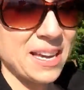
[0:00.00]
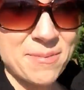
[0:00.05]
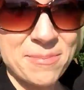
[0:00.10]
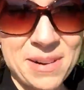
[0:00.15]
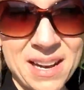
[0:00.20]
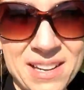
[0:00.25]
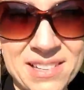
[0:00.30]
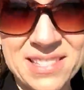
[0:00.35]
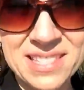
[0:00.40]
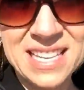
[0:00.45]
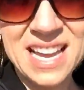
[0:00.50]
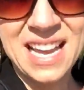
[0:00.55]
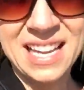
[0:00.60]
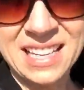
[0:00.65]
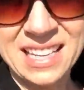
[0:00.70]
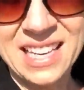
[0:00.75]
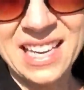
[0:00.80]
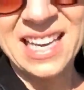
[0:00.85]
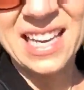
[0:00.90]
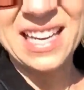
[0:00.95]
at Prout's
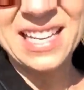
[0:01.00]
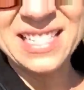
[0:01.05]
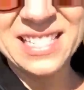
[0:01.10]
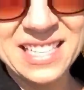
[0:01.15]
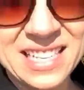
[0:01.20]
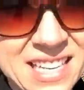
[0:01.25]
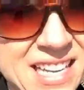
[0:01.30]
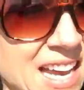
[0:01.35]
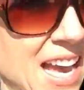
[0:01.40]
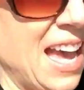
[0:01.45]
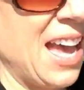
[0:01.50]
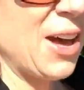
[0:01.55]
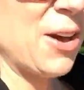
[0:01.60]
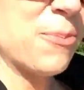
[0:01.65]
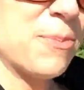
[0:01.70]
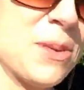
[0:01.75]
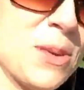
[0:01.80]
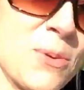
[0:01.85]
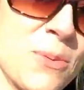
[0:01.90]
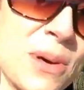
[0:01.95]
Neck, and I
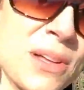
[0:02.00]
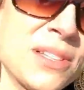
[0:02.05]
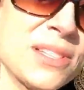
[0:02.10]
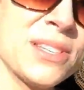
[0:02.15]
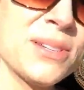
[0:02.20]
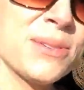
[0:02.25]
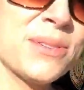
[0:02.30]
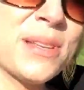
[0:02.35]
hope you will too